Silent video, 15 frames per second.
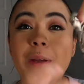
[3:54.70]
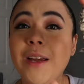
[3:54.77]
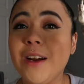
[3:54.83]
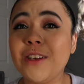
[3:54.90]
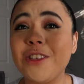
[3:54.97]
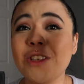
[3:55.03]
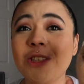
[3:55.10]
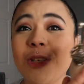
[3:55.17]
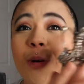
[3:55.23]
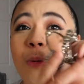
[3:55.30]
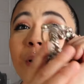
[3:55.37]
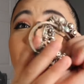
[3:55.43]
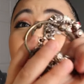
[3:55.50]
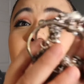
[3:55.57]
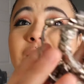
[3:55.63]
we are just
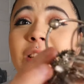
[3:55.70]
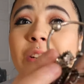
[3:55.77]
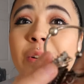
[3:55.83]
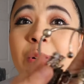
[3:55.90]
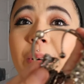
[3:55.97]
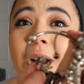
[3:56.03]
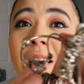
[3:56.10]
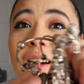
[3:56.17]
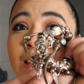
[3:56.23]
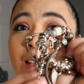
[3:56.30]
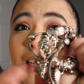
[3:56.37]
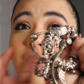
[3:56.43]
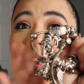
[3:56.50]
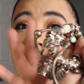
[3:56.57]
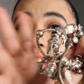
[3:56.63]
going to
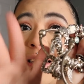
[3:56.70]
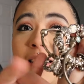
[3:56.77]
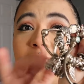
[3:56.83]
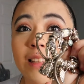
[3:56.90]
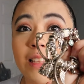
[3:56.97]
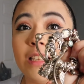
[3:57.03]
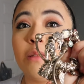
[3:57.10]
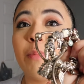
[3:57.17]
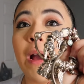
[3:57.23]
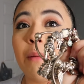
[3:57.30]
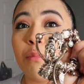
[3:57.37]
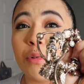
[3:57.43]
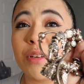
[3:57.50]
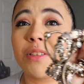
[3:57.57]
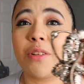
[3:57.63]
clean these bad
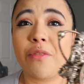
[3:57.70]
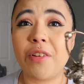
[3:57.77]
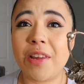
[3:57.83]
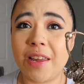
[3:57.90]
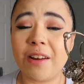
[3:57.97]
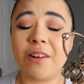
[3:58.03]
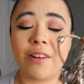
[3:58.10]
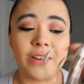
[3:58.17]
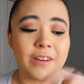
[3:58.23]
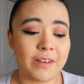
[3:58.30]
boys over here.